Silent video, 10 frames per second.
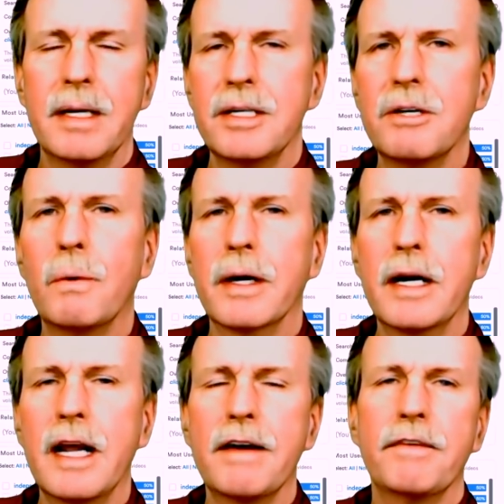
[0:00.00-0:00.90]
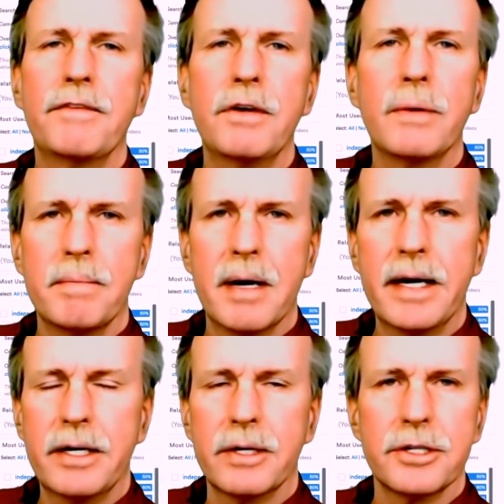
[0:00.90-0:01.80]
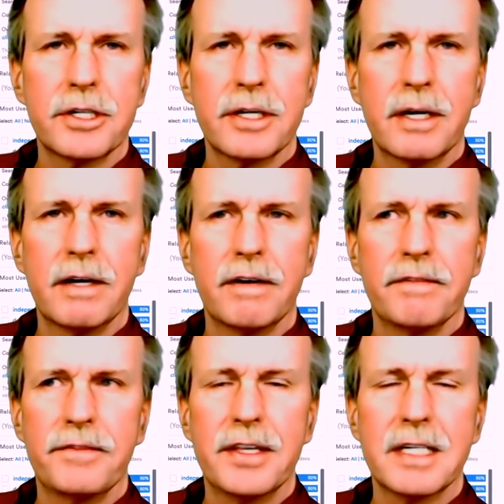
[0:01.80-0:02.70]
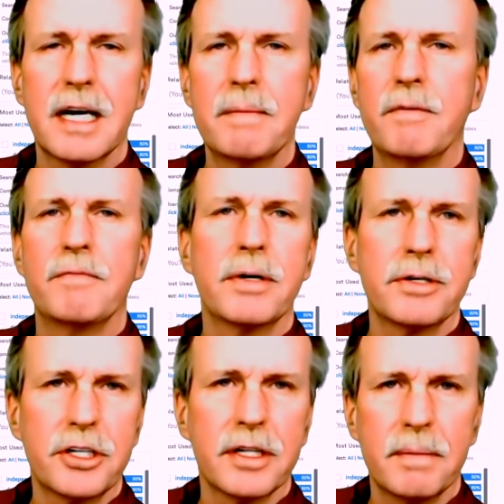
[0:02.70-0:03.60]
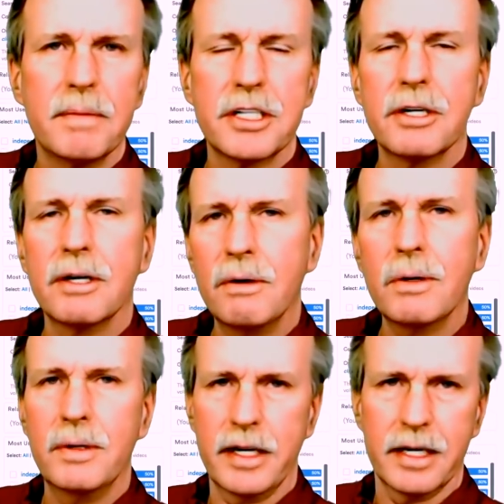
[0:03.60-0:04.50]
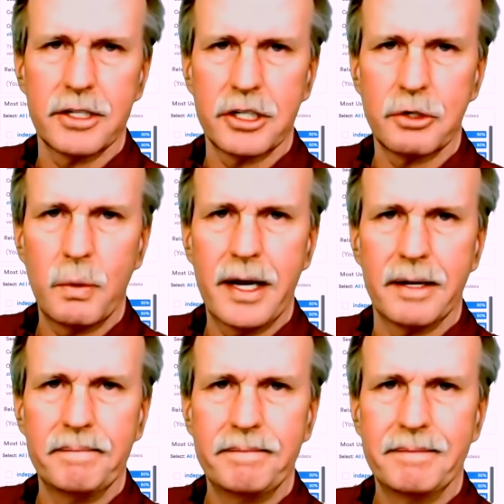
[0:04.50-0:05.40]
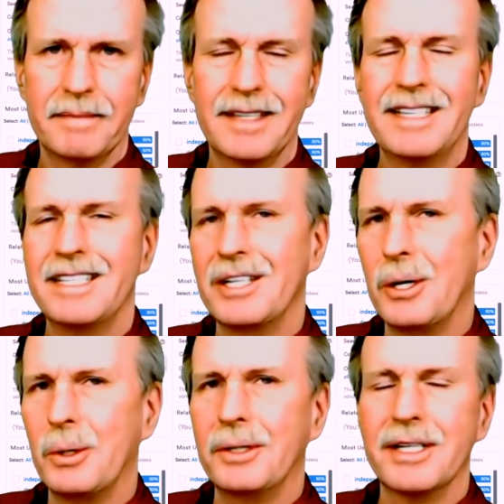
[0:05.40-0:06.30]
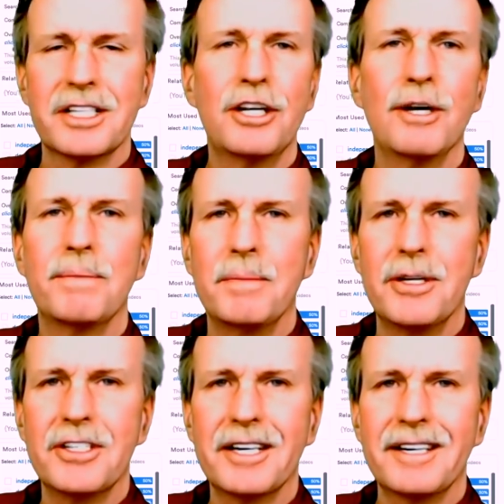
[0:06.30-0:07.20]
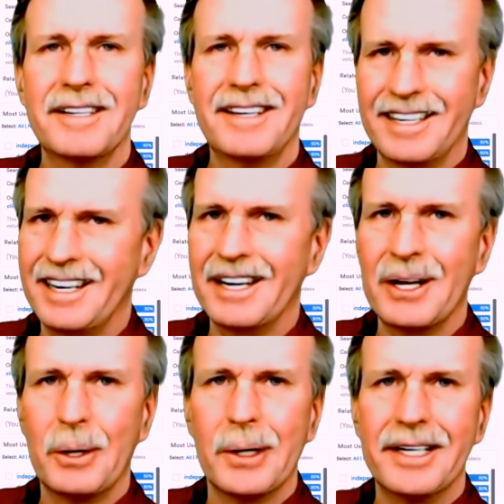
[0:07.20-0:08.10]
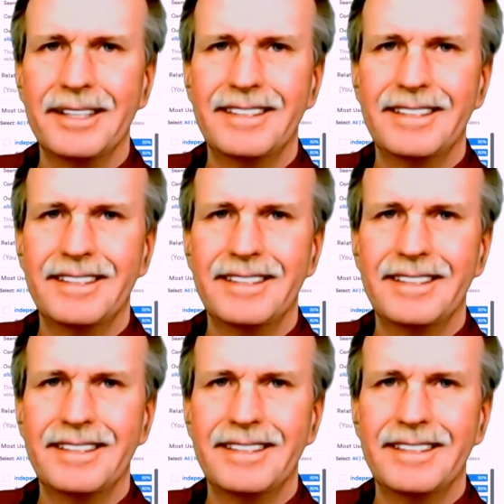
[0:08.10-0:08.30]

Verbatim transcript: So we're going to have a few reminders of the type of person that Mr. Oakley is as well. So let's cue up the music and get going.